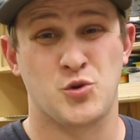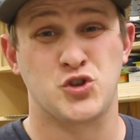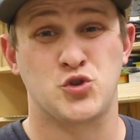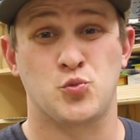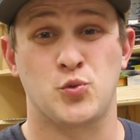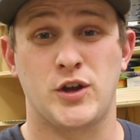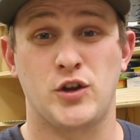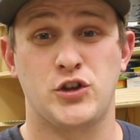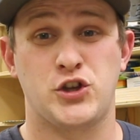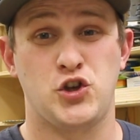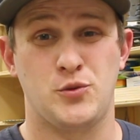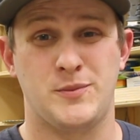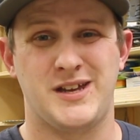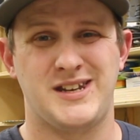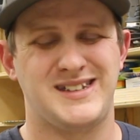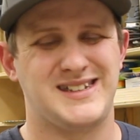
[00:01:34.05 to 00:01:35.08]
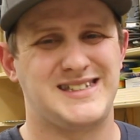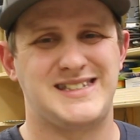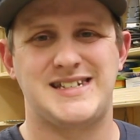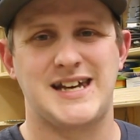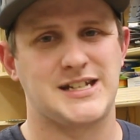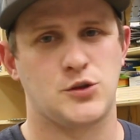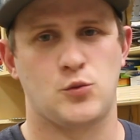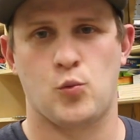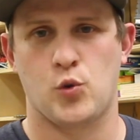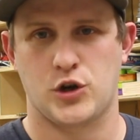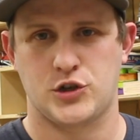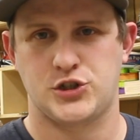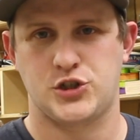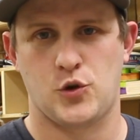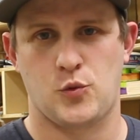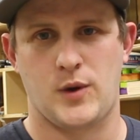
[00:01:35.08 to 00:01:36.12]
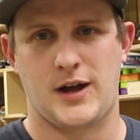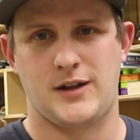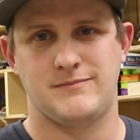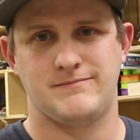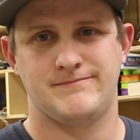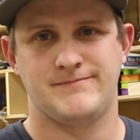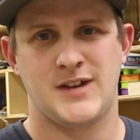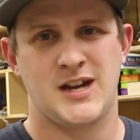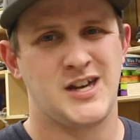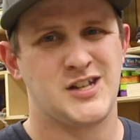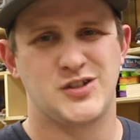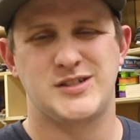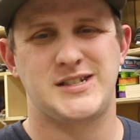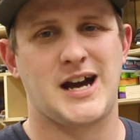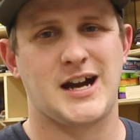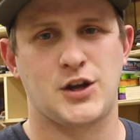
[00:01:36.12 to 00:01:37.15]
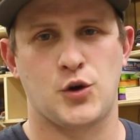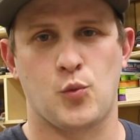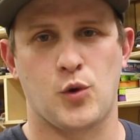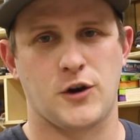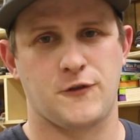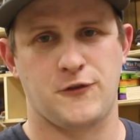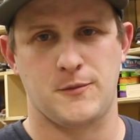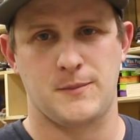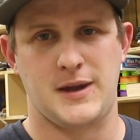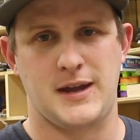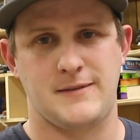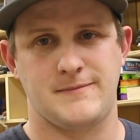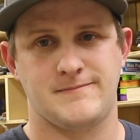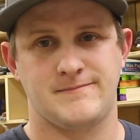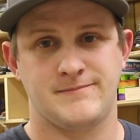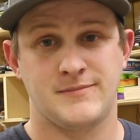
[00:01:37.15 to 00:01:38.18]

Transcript: where it's real humid, it doesn't work so well. So it's not gonna work for me.